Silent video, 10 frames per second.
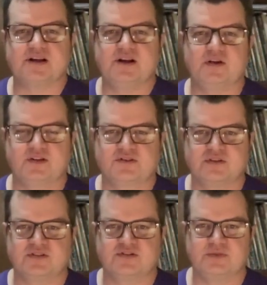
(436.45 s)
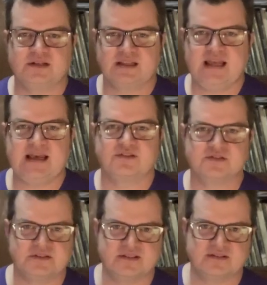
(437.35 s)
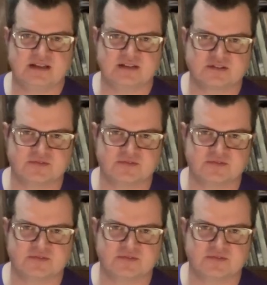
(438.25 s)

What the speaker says: to know that your instrument can do these things.